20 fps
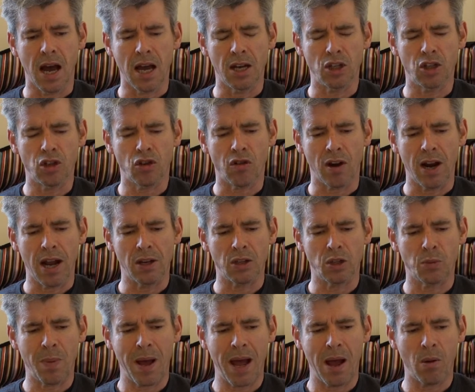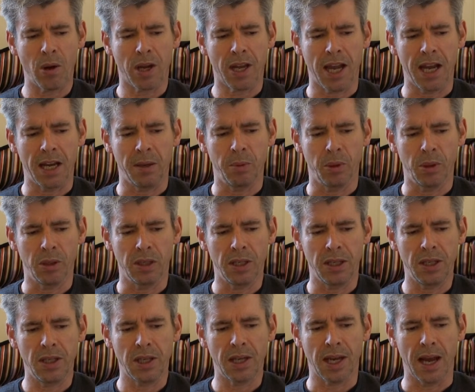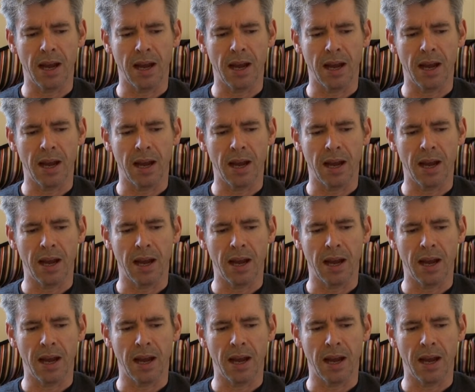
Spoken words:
underground power cable leading